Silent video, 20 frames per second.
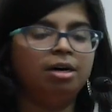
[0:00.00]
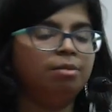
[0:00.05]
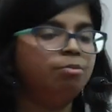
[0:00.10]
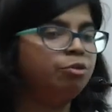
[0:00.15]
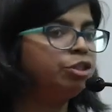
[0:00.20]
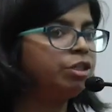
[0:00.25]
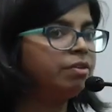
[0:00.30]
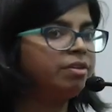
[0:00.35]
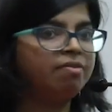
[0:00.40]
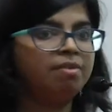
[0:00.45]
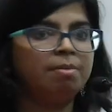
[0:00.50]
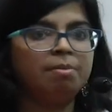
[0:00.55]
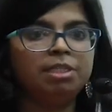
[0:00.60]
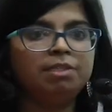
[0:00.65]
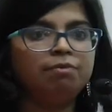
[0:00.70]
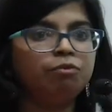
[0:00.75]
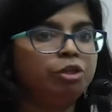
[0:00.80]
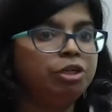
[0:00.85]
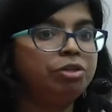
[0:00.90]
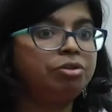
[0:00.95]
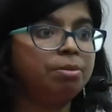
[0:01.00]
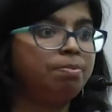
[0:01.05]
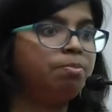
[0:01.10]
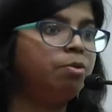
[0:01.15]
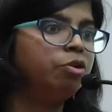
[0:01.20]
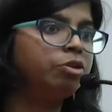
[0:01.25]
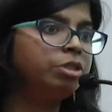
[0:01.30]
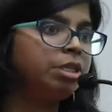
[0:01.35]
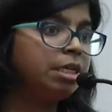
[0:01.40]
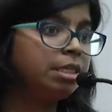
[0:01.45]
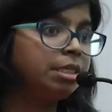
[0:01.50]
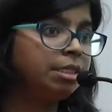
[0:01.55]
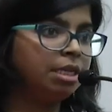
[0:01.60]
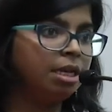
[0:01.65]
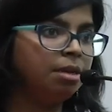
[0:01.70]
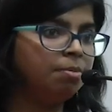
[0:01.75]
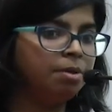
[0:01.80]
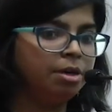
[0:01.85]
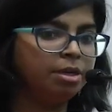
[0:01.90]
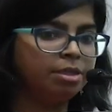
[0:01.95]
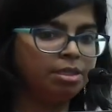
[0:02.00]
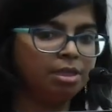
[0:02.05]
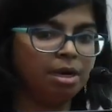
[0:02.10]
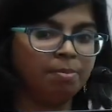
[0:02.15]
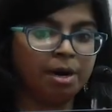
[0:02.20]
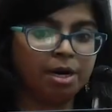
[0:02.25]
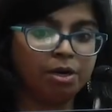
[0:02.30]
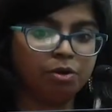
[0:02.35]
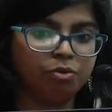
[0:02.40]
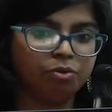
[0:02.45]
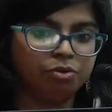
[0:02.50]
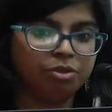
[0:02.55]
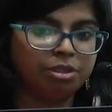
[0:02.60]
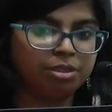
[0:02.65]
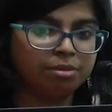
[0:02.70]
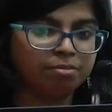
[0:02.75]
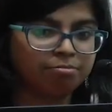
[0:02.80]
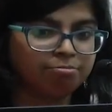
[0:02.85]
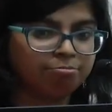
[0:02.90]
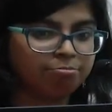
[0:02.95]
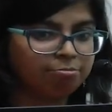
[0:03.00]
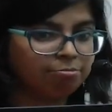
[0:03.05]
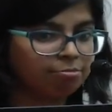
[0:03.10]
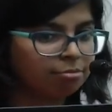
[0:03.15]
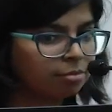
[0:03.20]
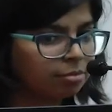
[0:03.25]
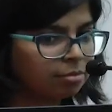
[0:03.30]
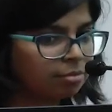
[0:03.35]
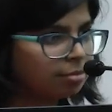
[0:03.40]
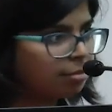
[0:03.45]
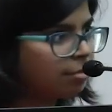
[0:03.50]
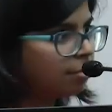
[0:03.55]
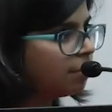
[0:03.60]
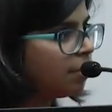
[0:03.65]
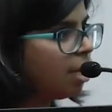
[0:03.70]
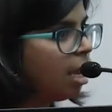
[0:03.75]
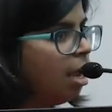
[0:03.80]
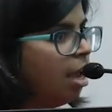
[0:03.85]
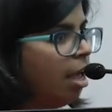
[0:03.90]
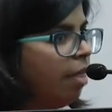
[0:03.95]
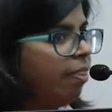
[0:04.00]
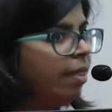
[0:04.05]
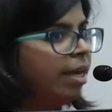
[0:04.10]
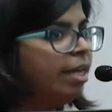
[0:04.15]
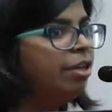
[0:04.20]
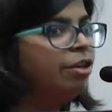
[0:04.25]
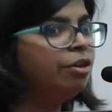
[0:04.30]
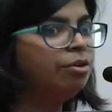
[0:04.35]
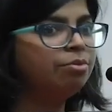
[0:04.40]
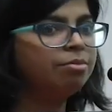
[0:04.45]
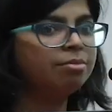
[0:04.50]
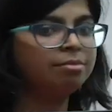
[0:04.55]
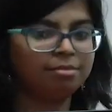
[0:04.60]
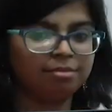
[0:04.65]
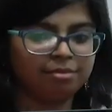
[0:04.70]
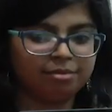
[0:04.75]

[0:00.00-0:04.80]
Most of the women wouldn't report stillbirths among goats. Thank you.